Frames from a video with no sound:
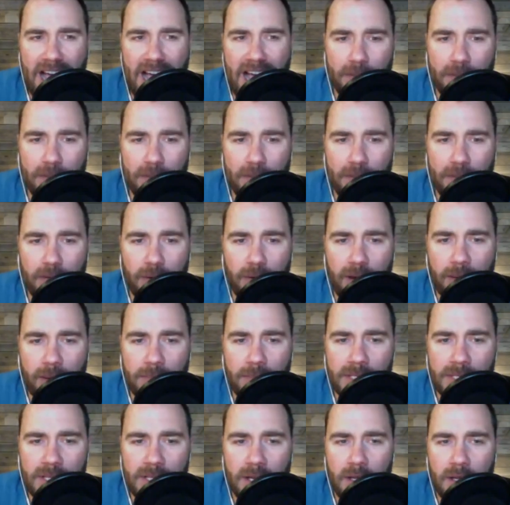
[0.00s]
feed ramps
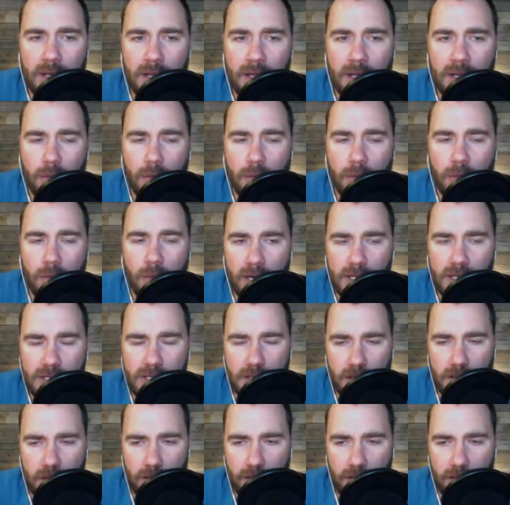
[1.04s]
where it's, the
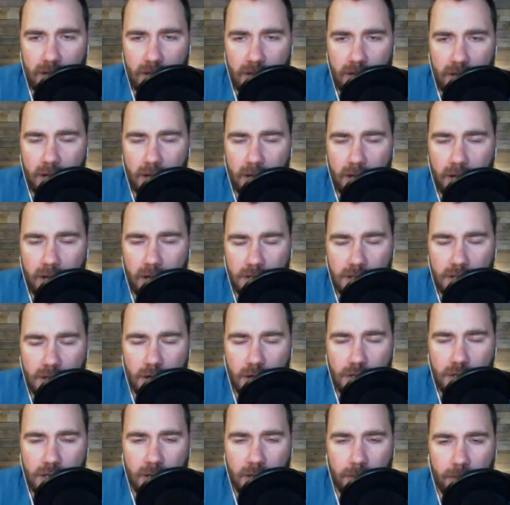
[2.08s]
inner edge of the star
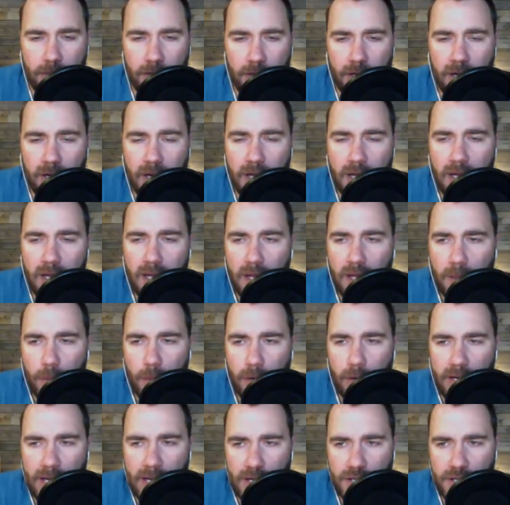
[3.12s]
chamber,
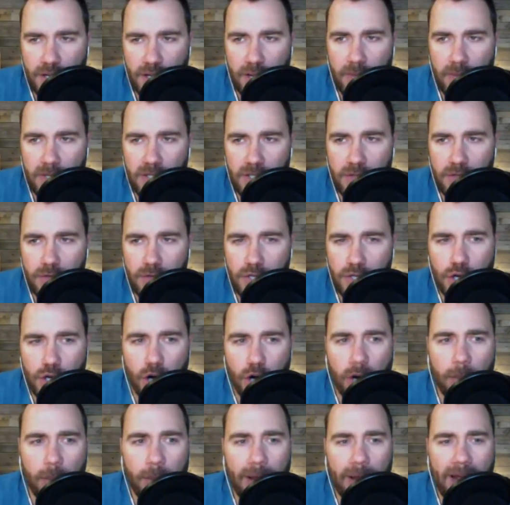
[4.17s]
where it actually can be
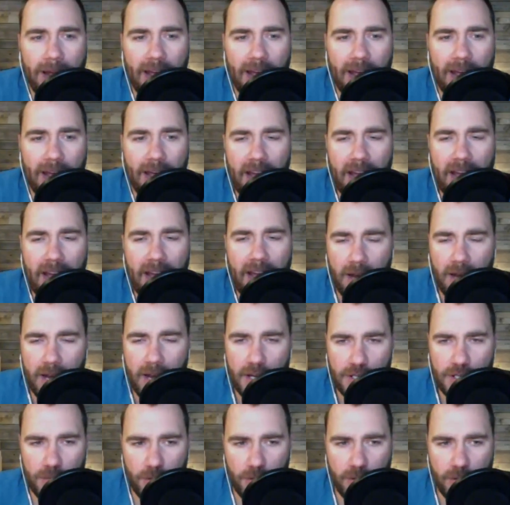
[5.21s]
too sharp. I had that
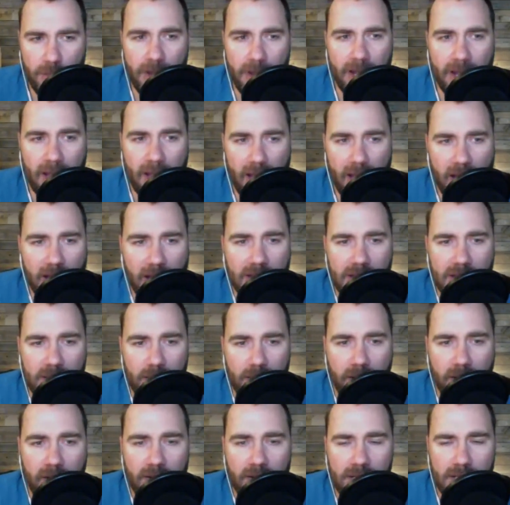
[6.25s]
happen on actually one of my
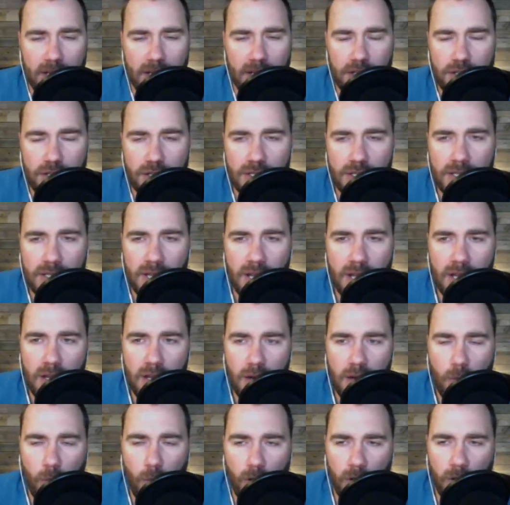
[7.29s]
AAC barrel extensions,
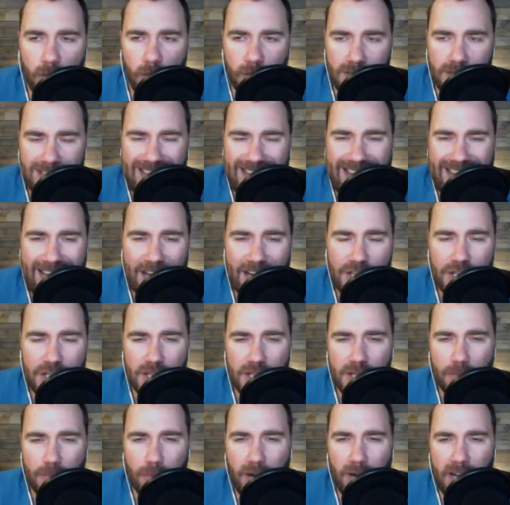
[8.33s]
where it was catching the
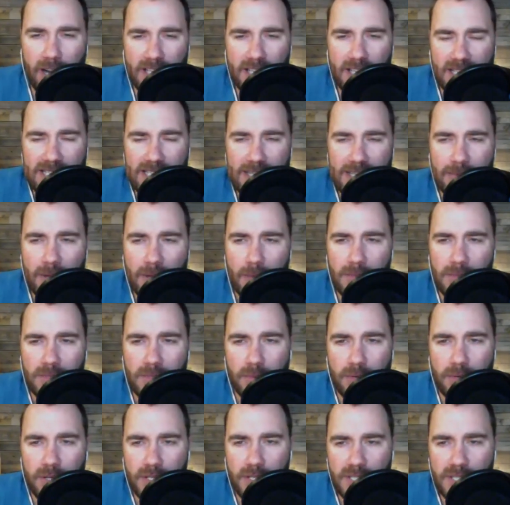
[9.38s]
brass, and sometimes it would
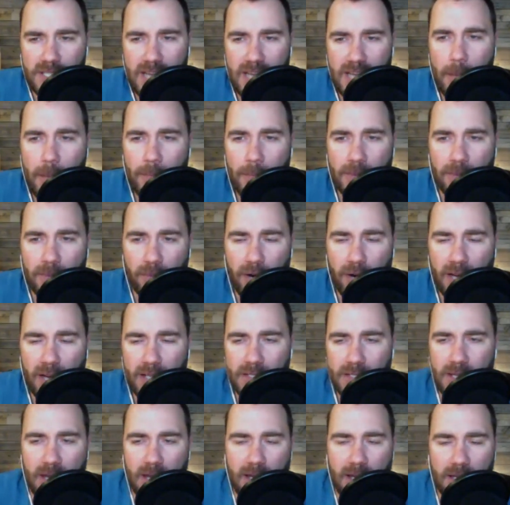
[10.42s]
stop the brass dead in
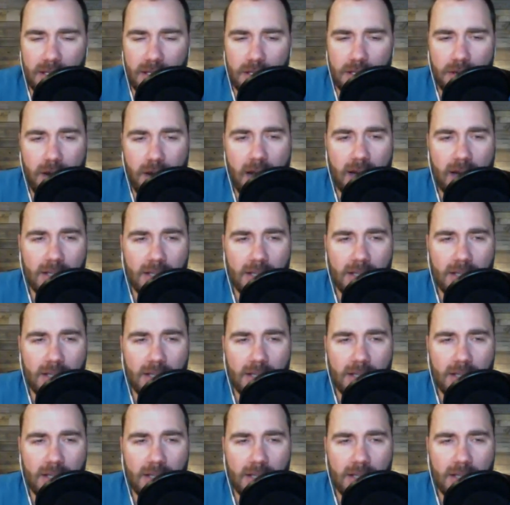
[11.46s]
its tracks.